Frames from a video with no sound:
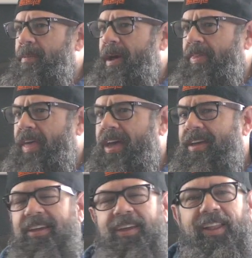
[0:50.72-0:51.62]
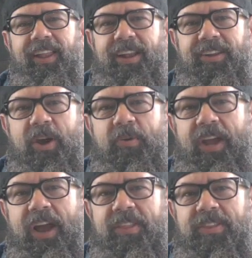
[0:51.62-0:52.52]
about that. A lot
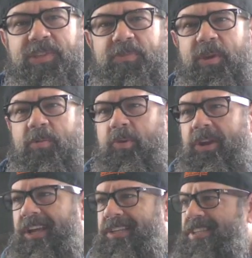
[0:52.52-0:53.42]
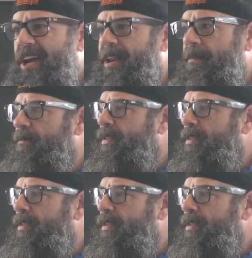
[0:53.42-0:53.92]
going on this week. Pretty exciting.